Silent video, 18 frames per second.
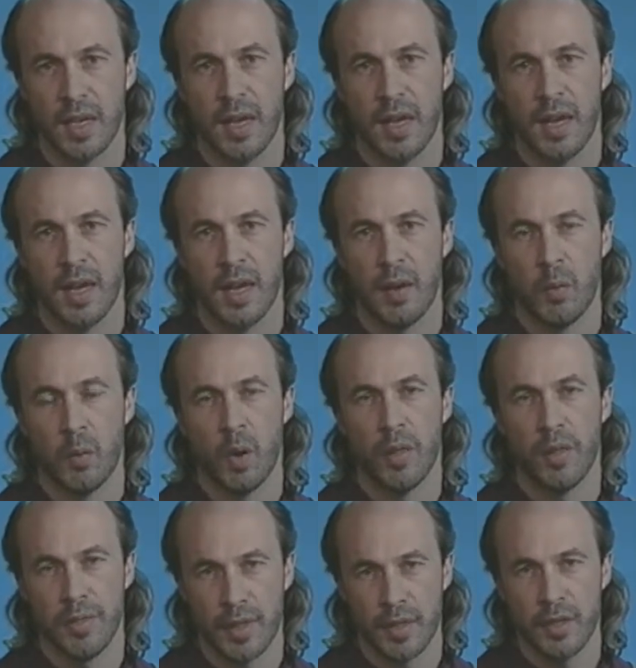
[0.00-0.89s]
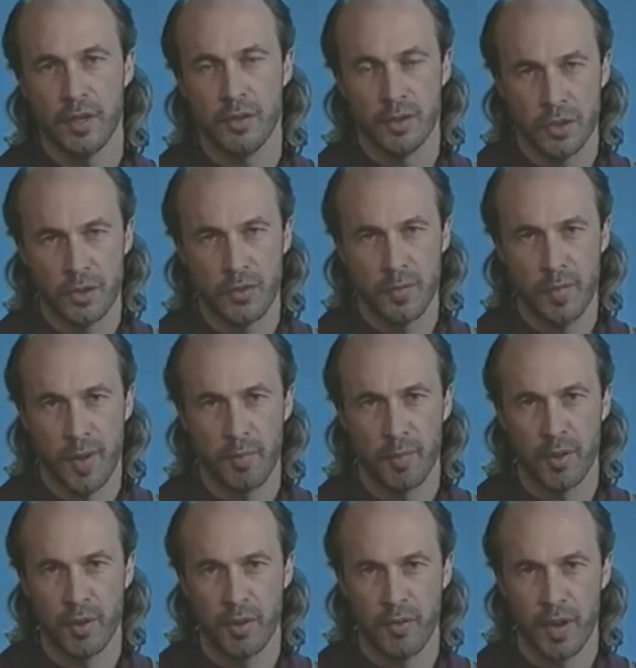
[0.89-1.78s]
One thing that you should
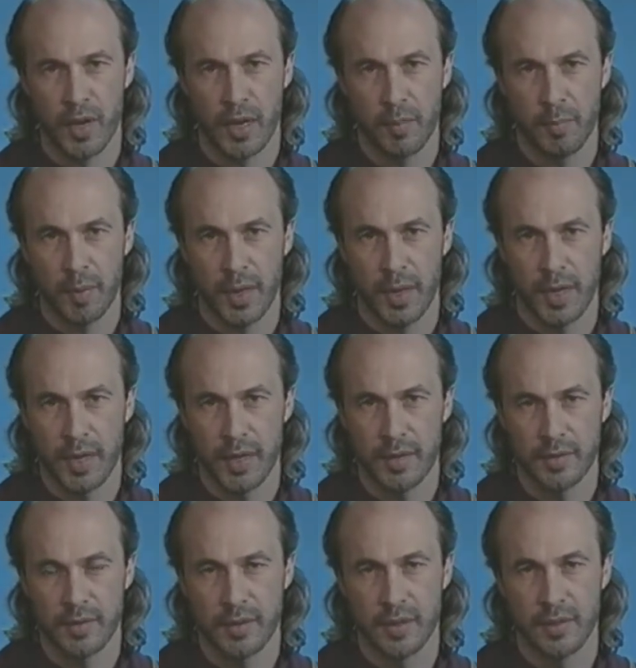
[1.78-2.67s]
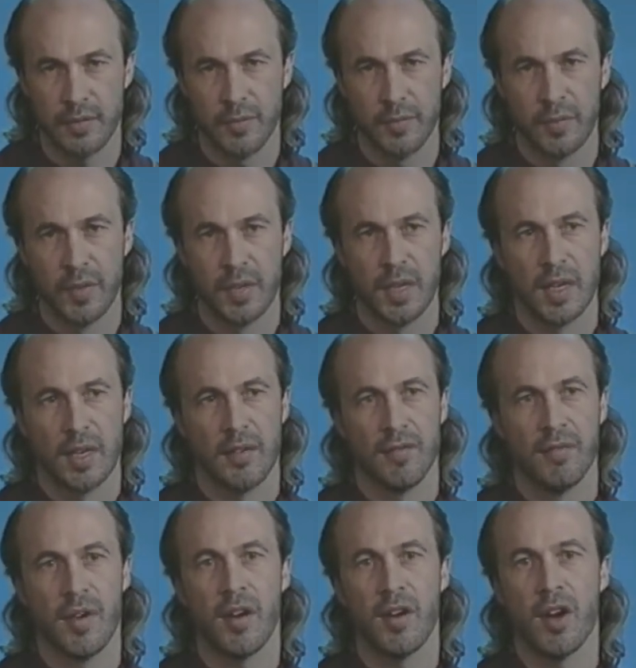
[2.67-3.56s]
remember though in reggae playing is that
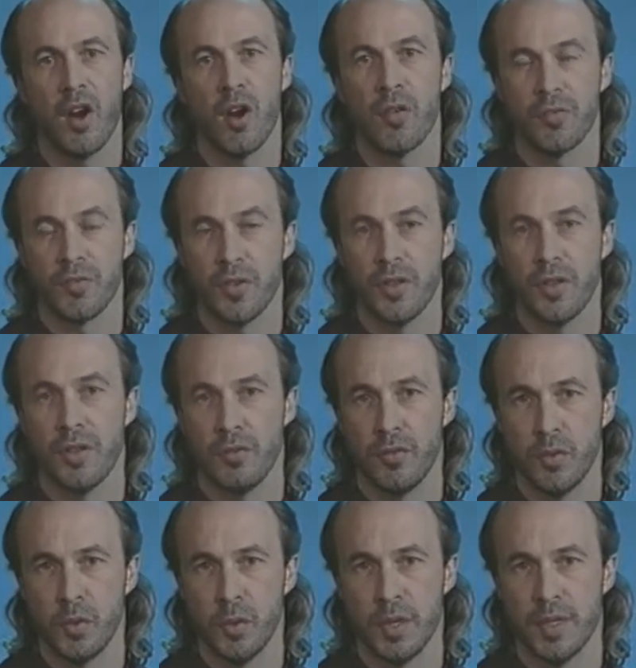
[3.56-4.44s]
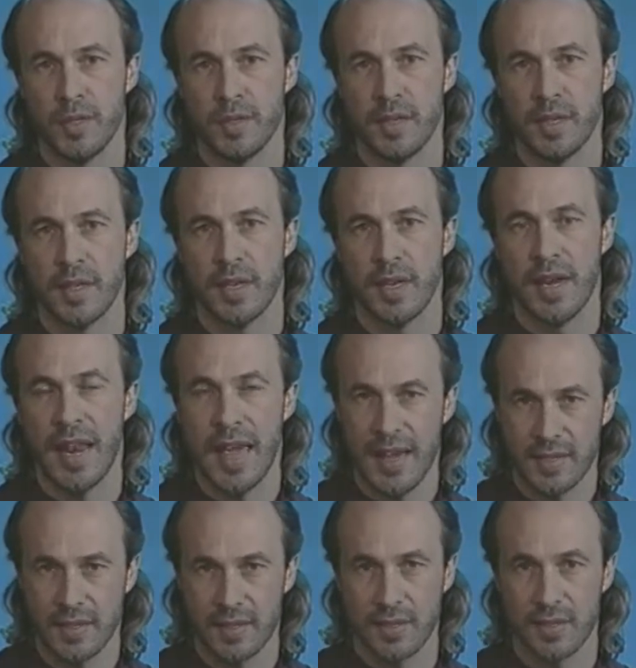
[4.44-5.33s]
very often the rule is that
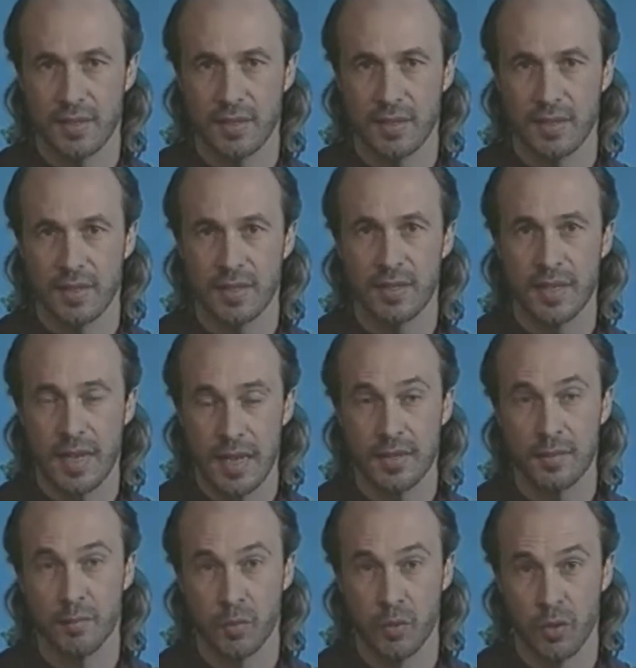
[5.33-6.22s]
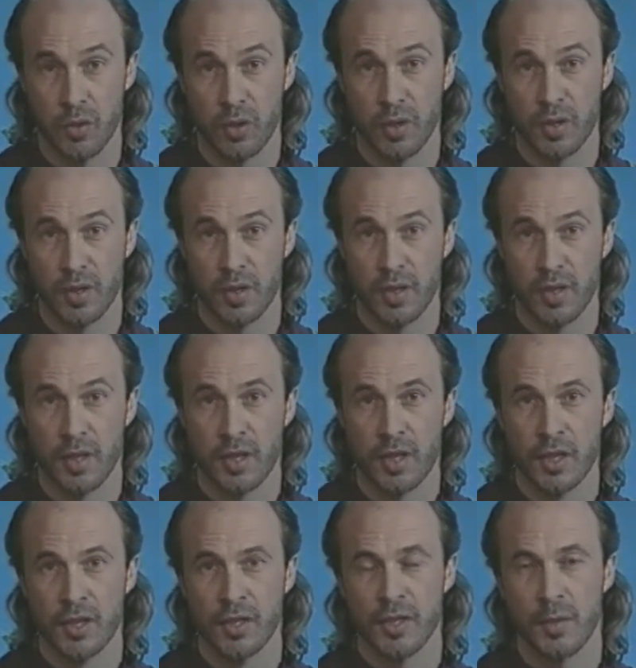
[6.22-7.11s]
less says more.
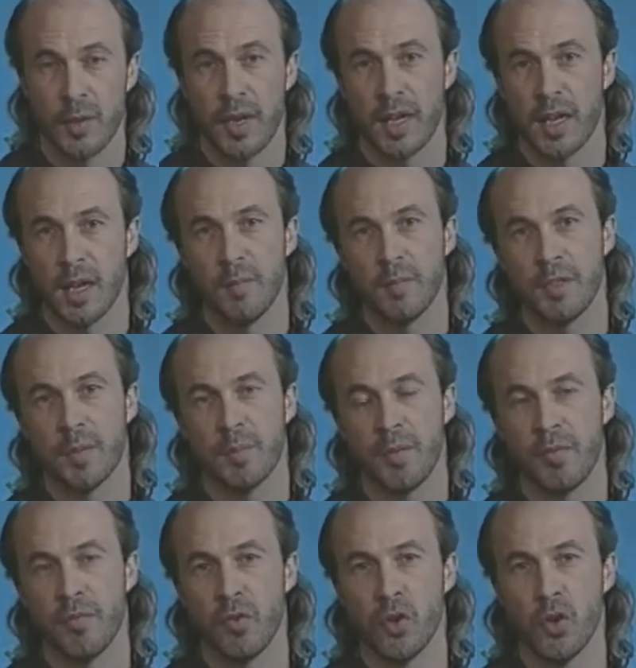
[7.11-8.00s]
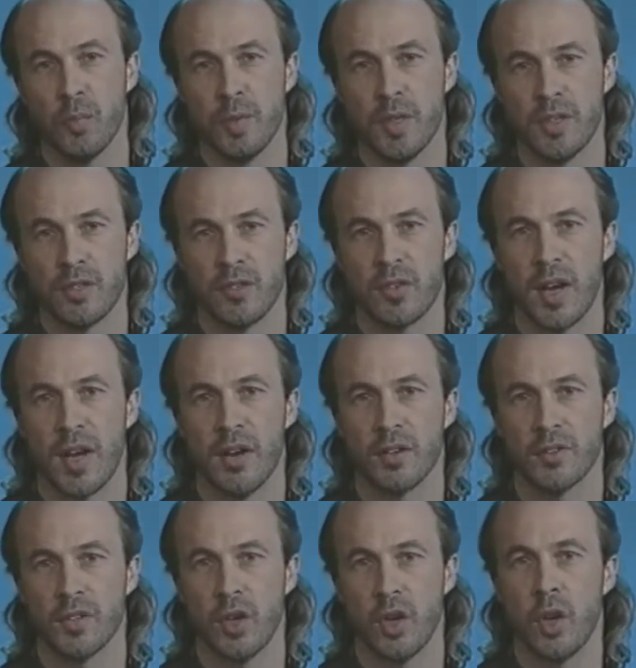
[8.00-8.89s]
So when it comes to performance, try
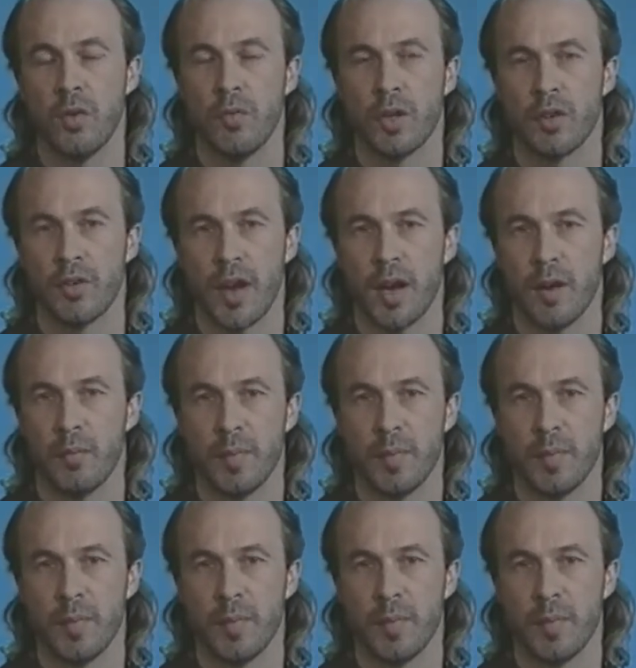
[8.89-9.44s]
not to overcrowd